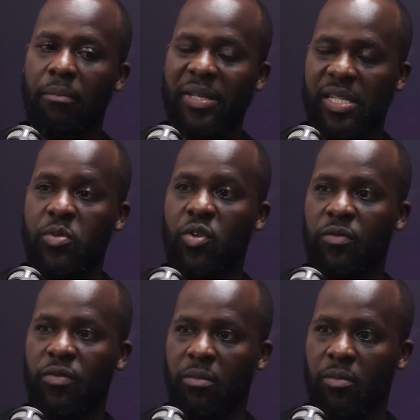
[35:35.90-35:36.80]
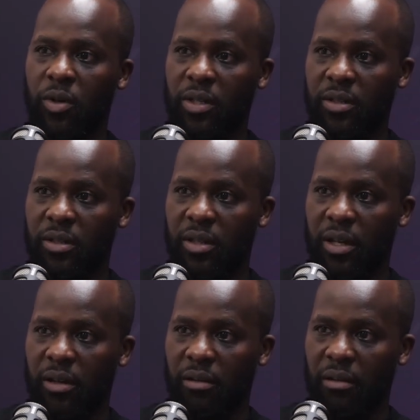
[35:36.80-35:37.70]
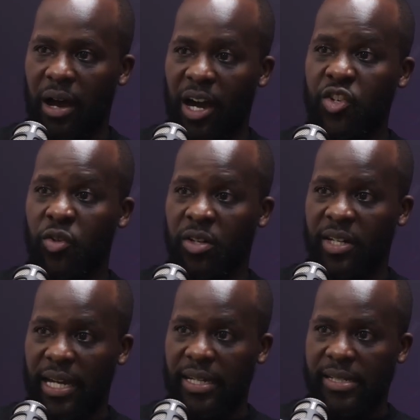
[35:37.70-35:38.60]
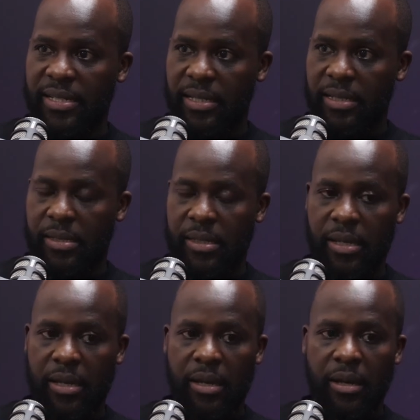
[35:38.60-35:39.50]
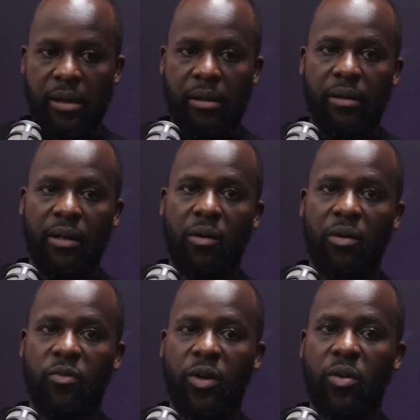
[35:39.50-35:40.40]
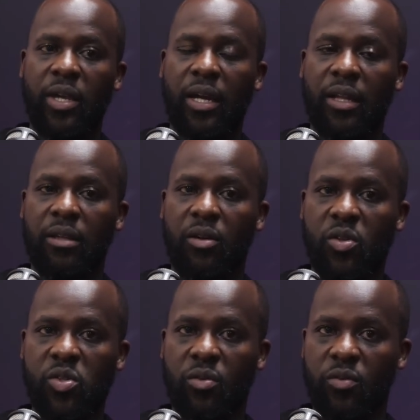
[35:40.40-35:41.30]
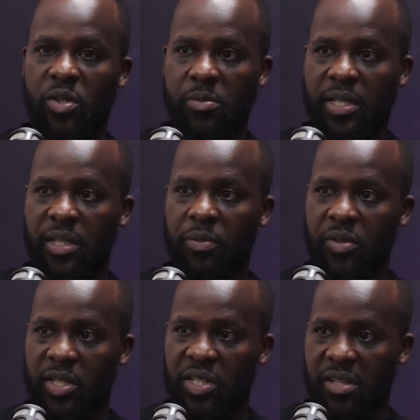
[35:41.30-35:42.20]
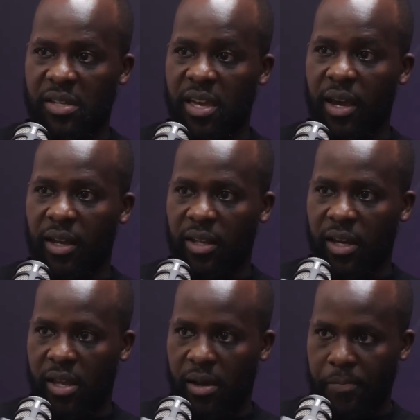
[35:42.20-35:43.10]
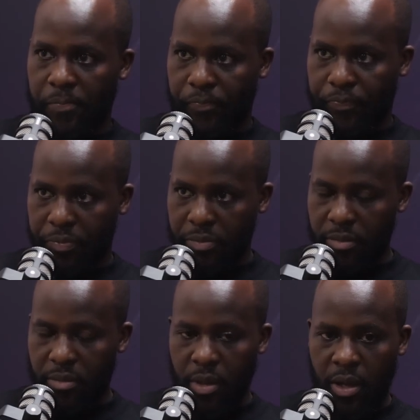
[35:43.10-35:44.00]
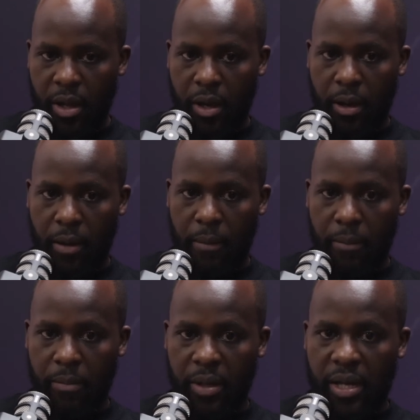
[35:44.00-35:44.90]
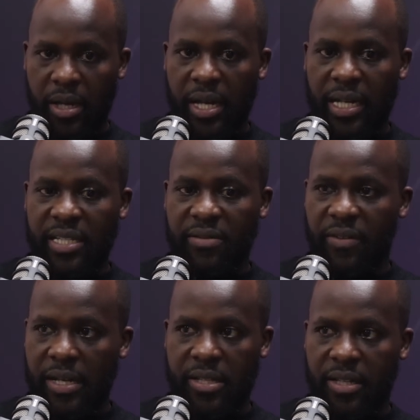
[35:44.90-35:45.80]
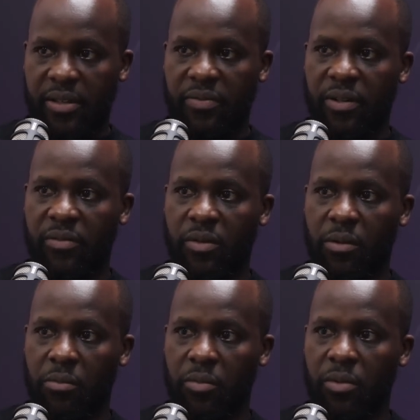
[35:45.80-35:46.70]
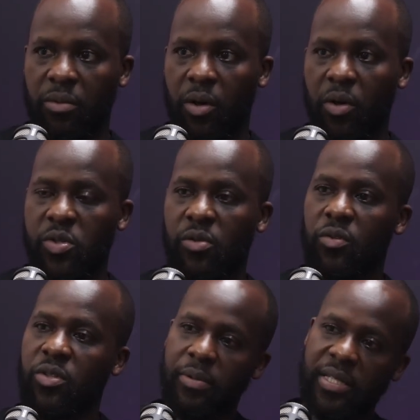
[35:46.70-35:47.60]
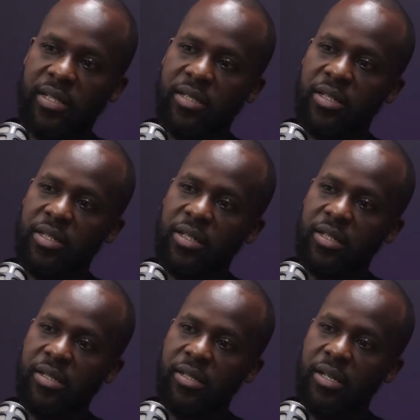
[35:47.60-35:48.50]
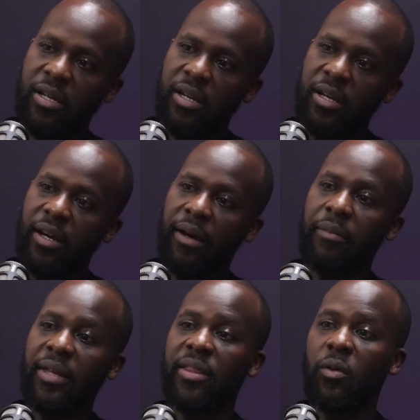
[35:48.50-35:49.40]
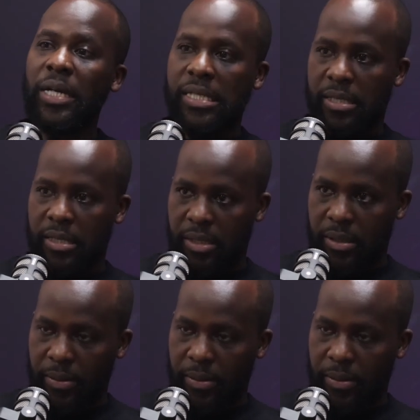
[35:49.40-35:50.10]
perception from what the actual reality is. Now, if we're looking at the cost of cosmetic procedures here in Kenya, it is vastly different from the cost of cosmetic surgeries in the West.